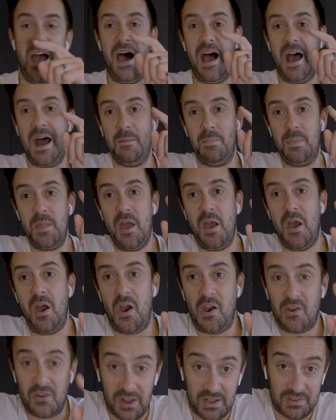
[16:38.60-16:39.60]

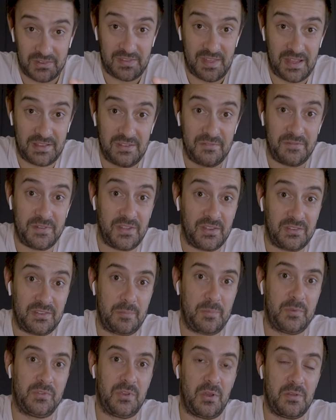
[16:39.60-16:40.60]
All right. So that's it for this
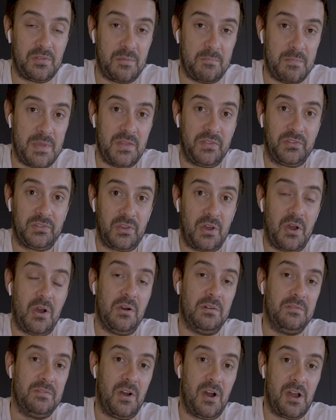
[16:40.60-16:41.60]
episode, the myths
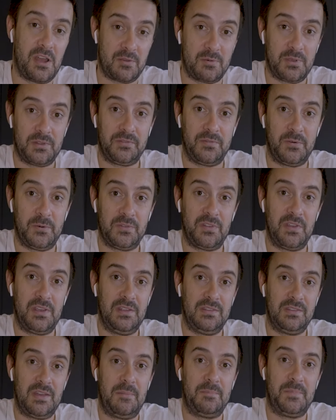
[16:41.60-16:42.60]
of iOS
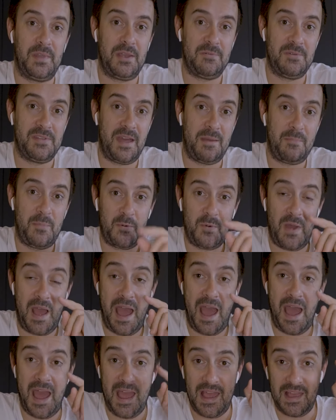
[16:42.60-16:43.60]
14's update with Apple.
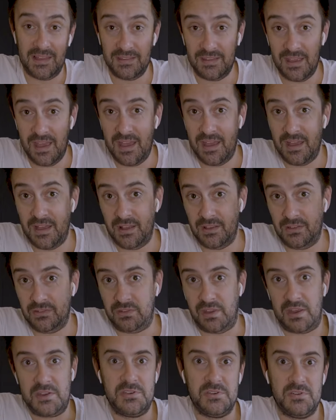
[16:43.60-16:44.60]
And
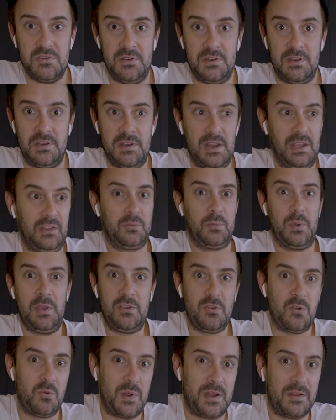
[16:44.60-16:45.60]
stay tuned next
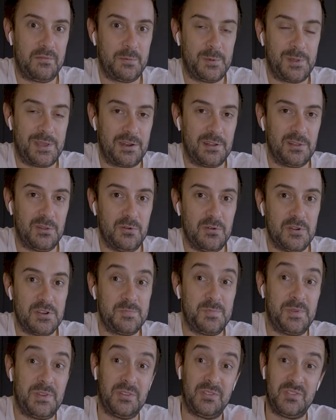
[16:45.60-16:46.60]
week or whenever we get it
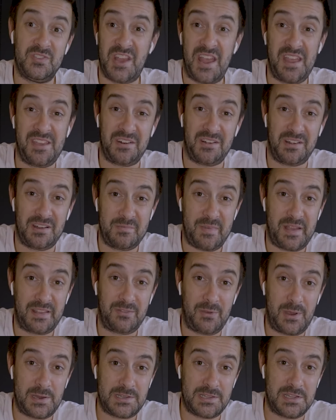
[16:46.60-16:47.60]
launched because Jay and I are about
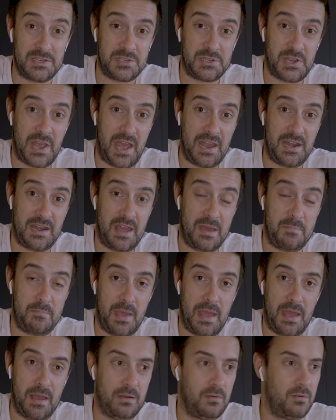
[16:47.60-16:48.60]
to actually chat
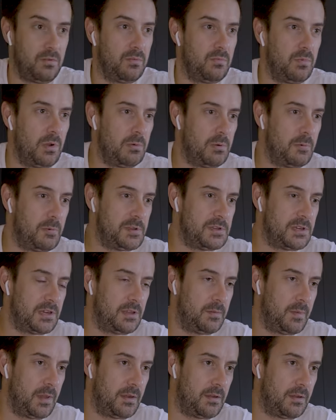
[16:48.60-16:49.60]
about, what were we
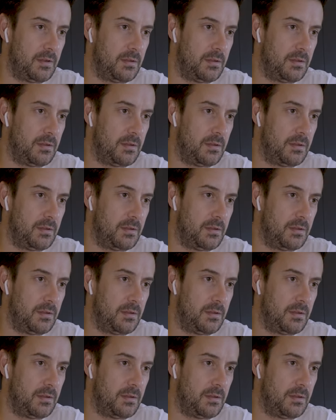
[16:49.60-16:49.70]
chatting about?